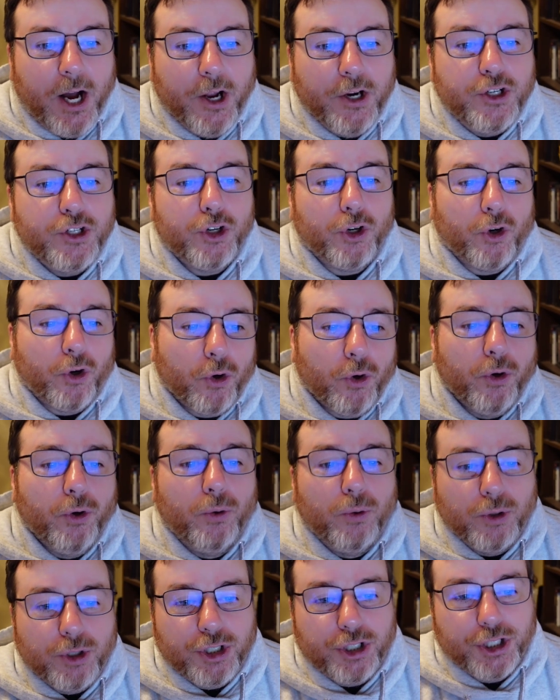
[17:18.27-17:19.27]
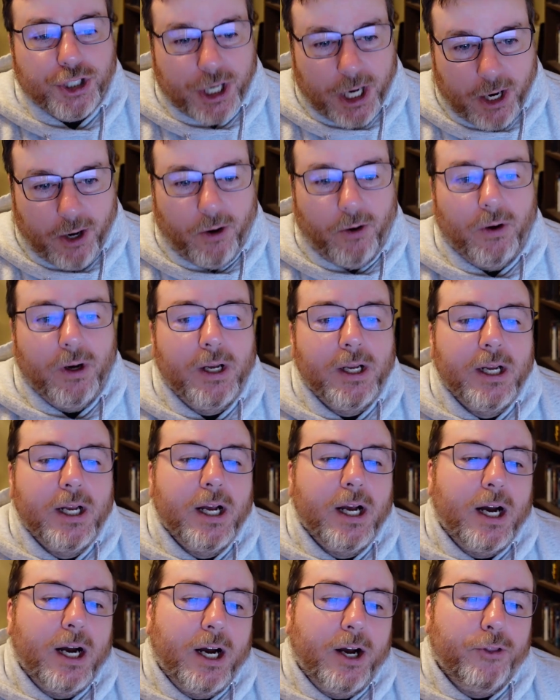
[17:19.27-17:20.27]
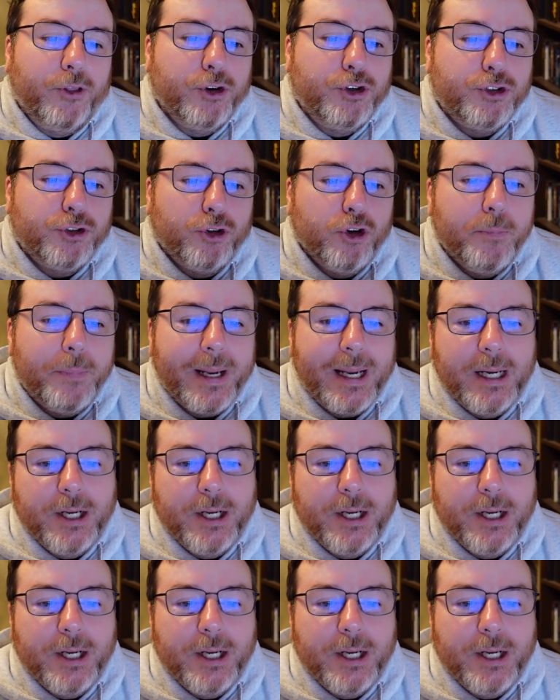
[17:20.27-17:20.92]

Turtle shell. The troop